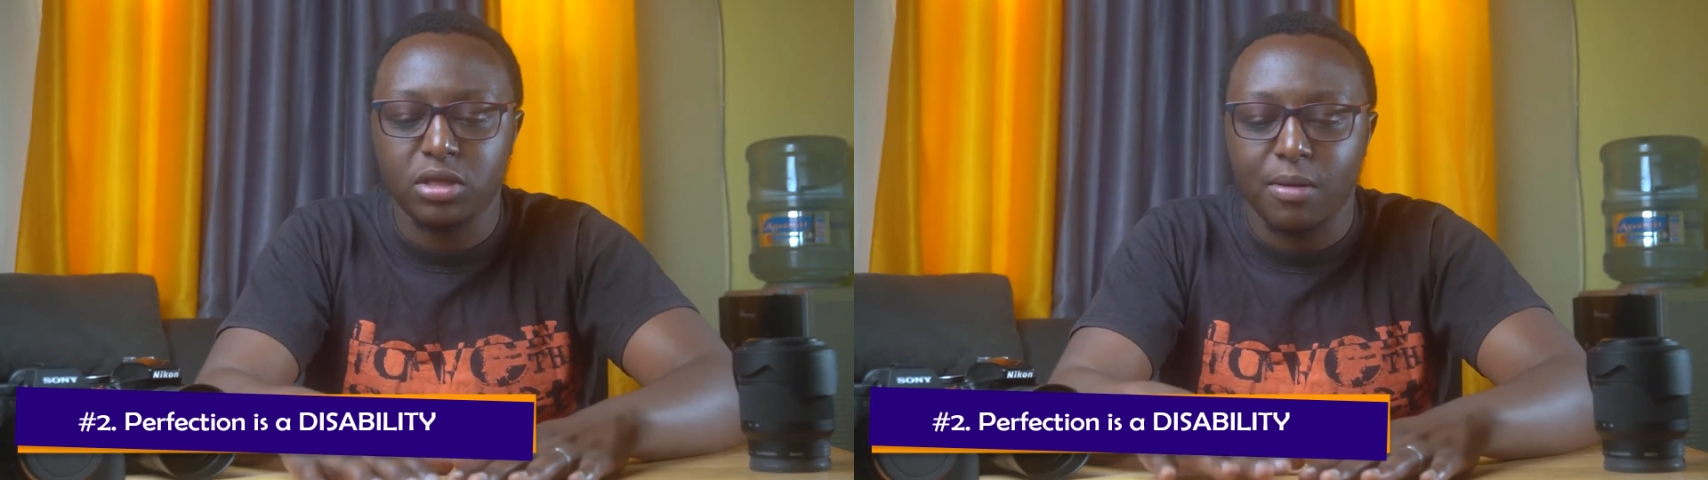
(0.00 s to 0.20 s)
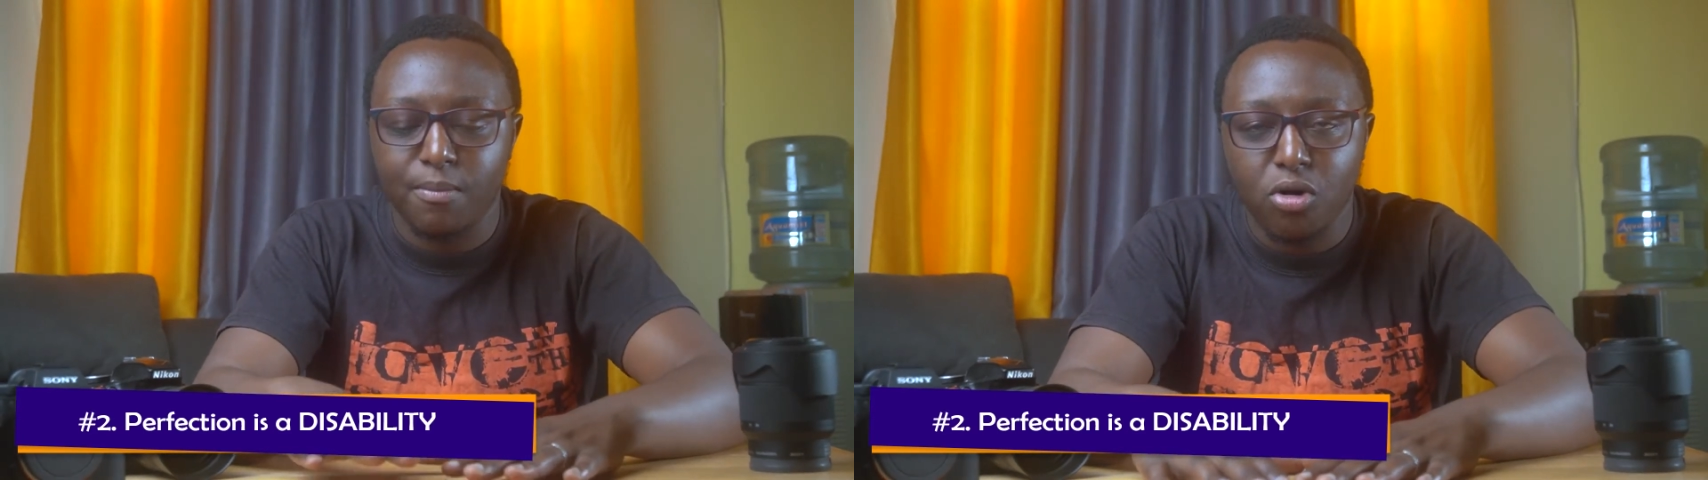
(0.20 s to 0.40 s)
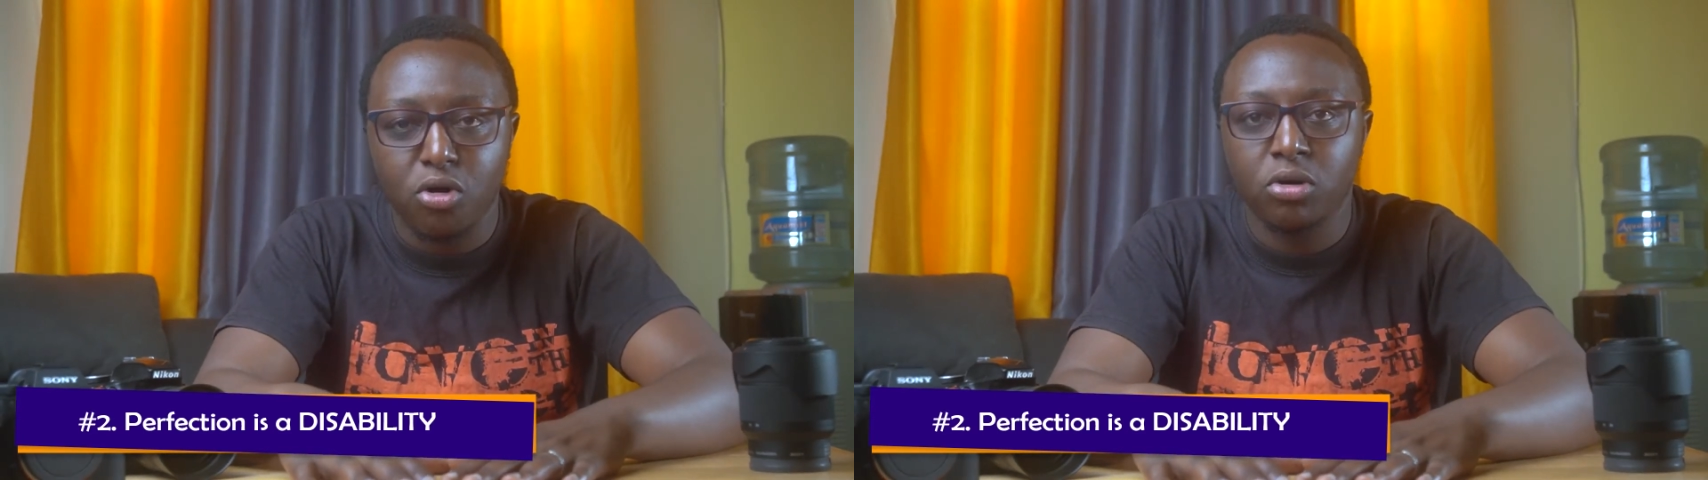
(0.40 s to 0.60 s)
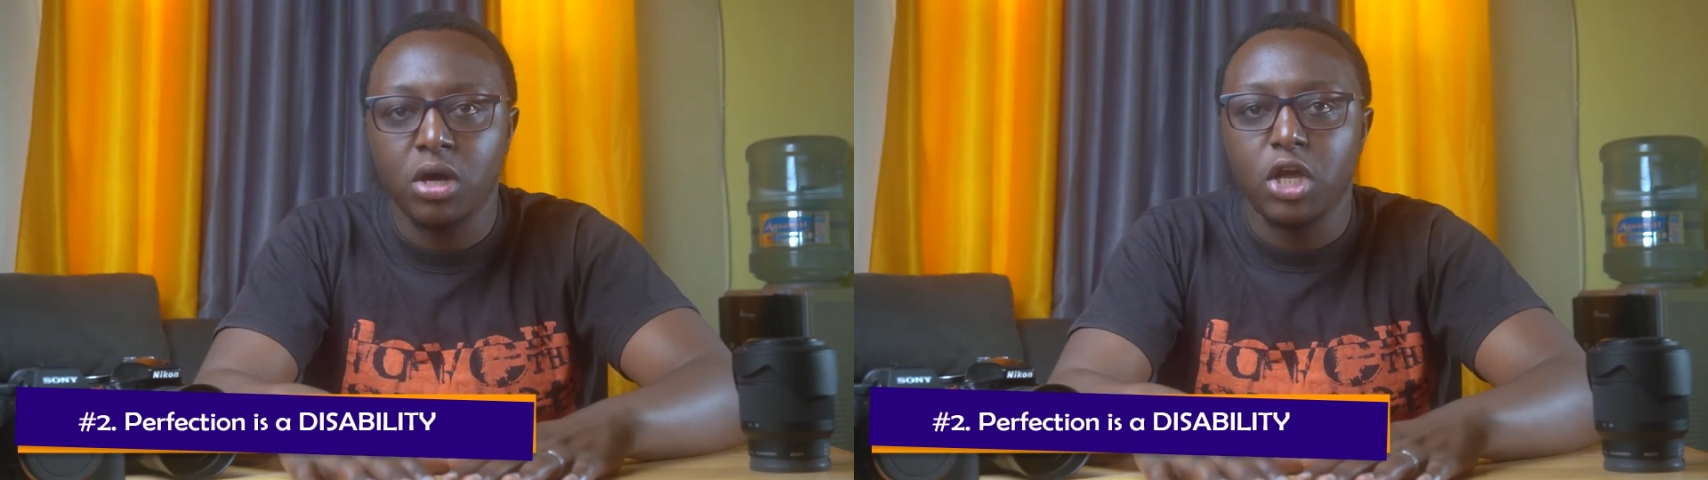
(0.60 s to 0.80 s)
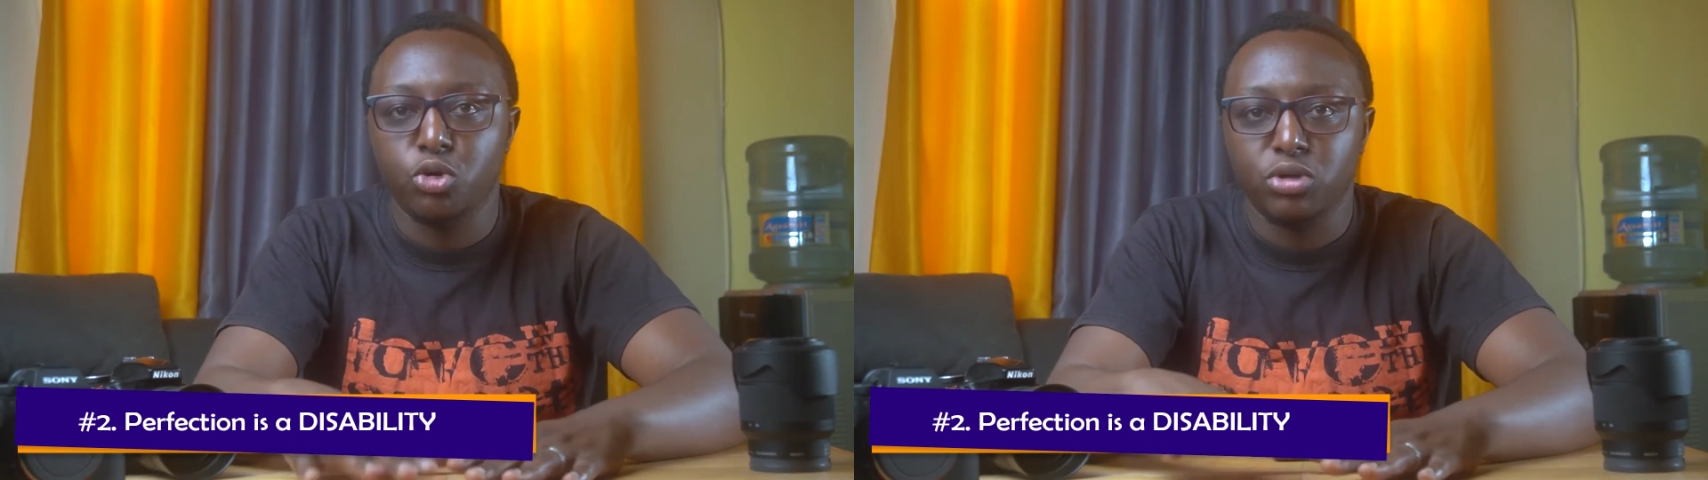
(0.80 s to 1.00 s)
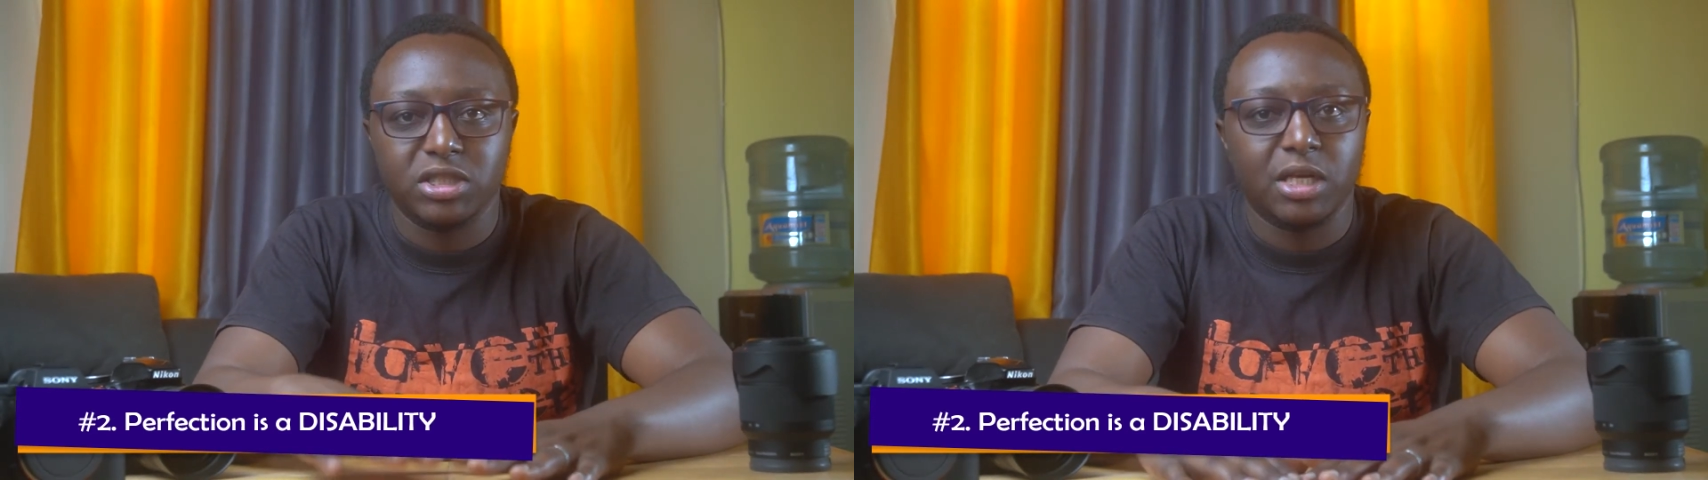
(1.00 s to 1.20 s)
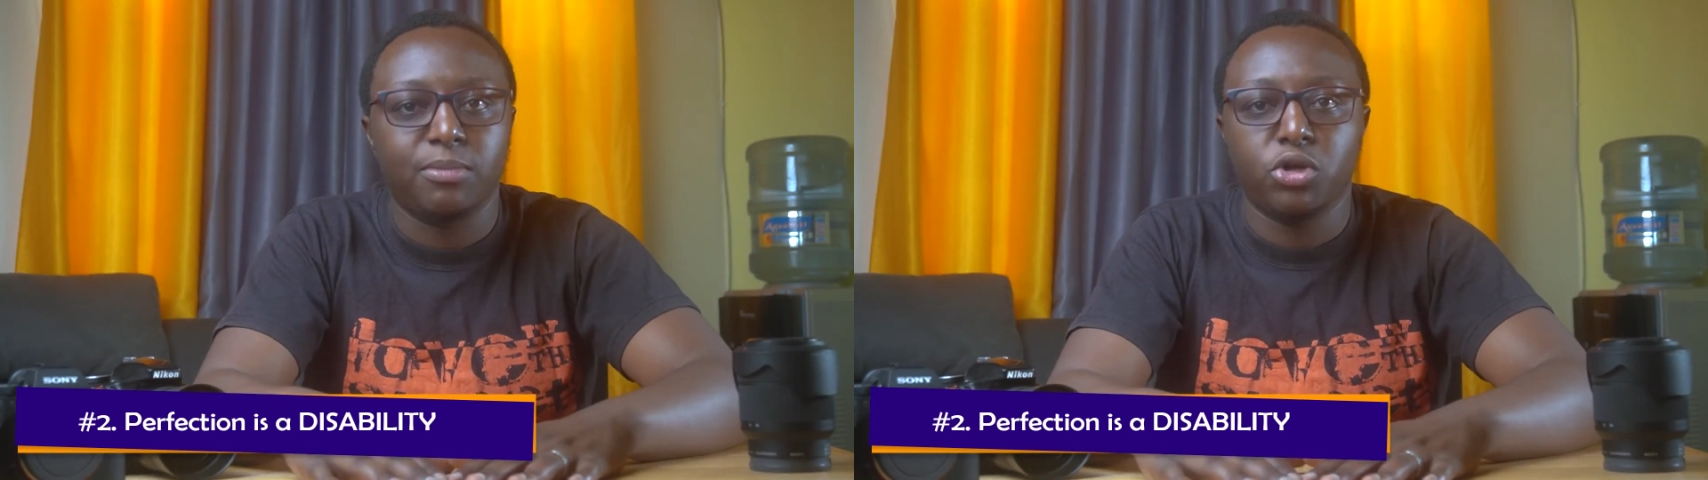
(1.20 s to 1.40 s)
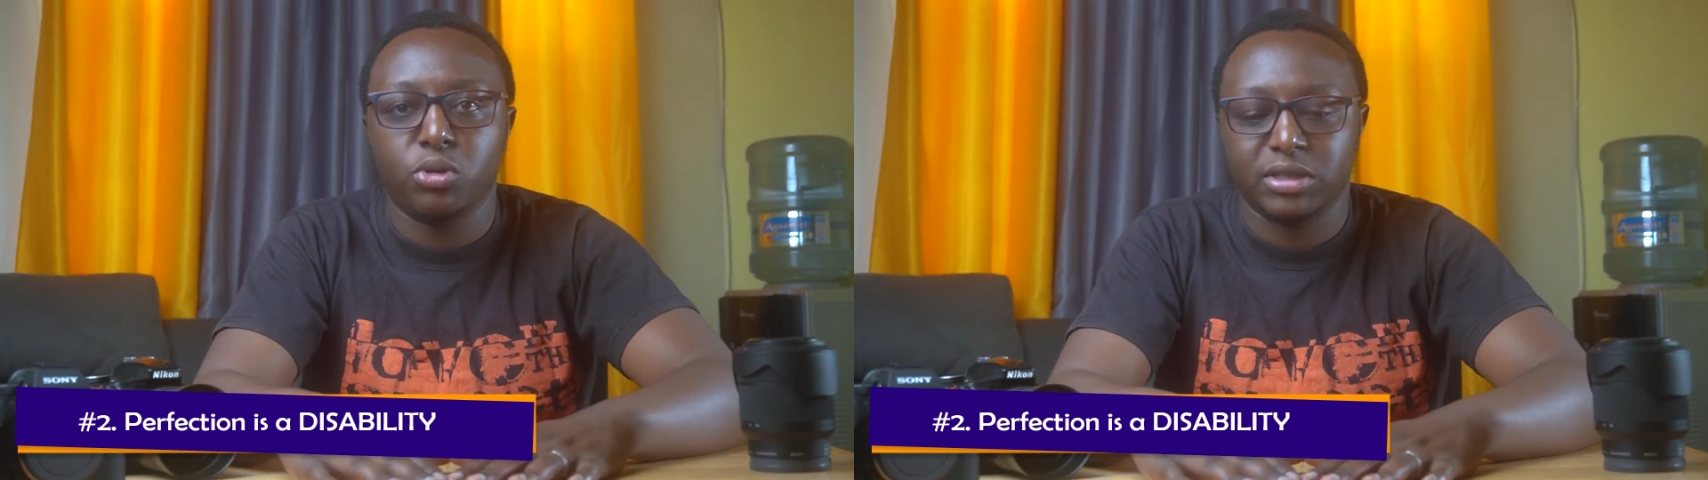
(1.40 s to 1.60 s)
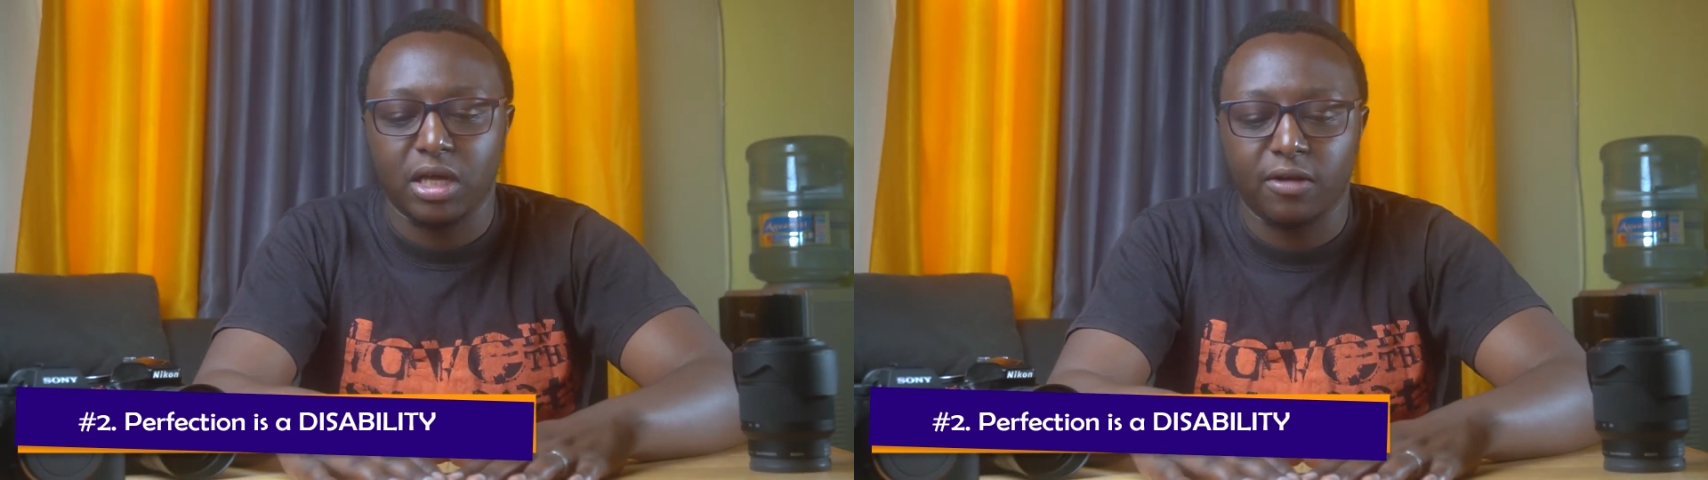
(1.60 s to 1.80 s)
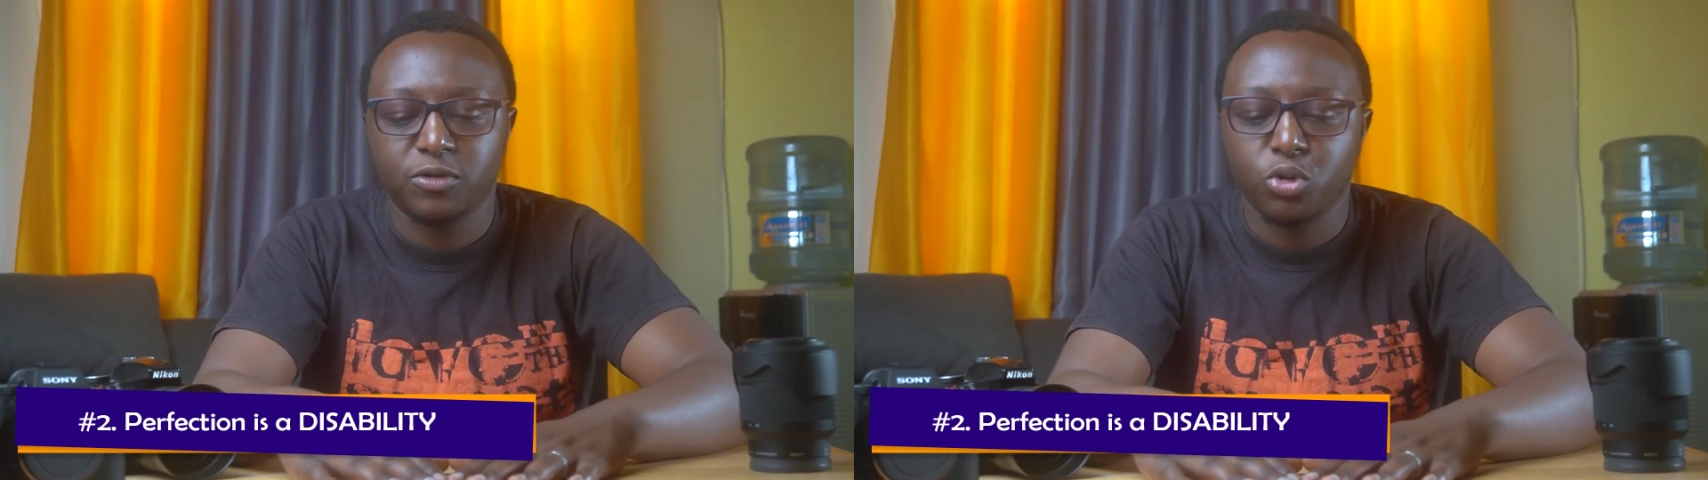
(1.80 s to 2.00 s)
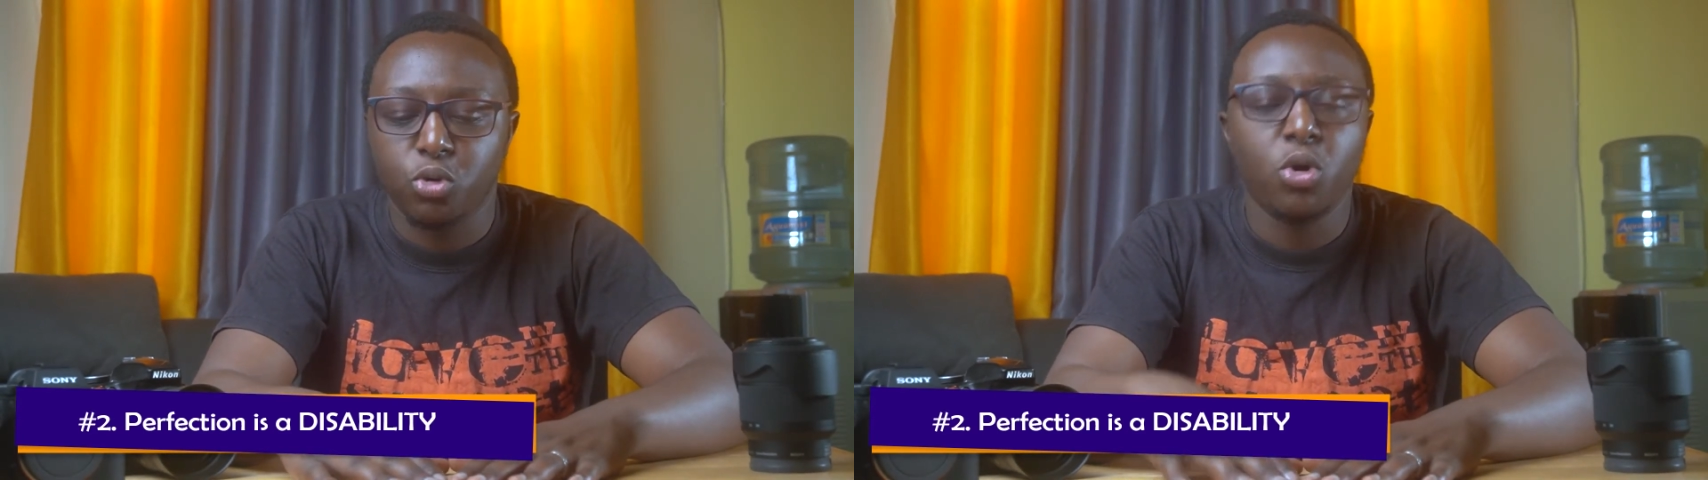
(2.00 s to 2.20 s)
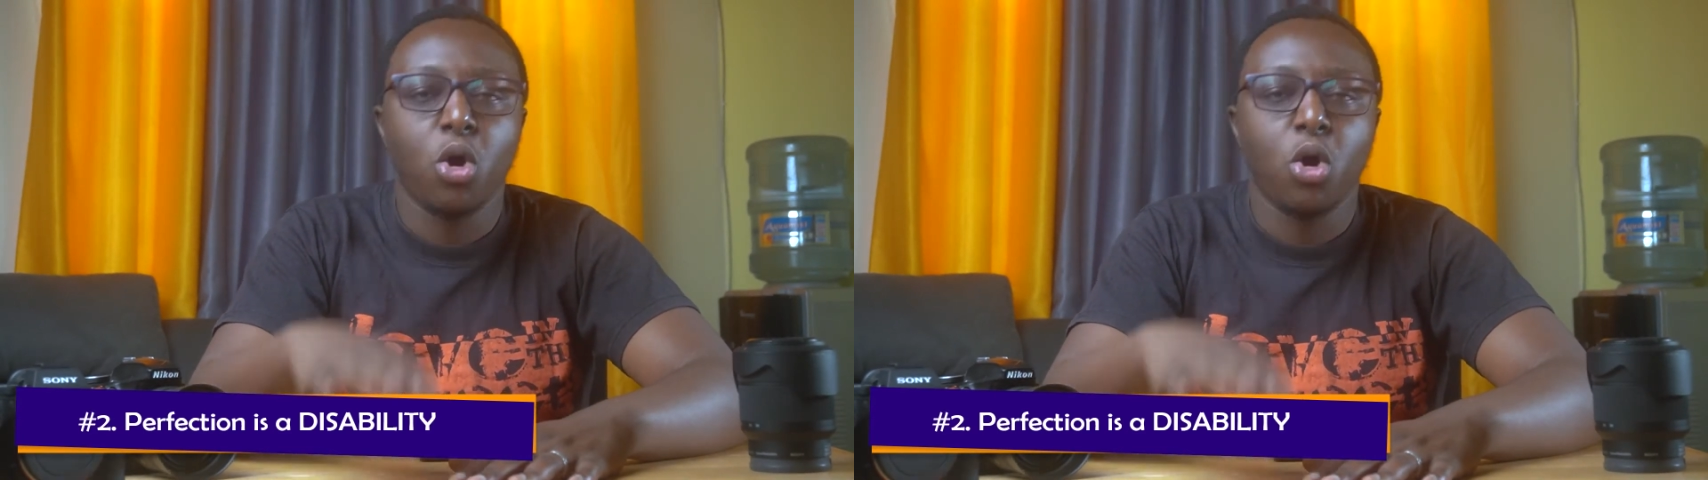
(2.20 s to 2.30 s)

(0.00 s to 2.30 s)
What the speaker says: the more you disable yourself. So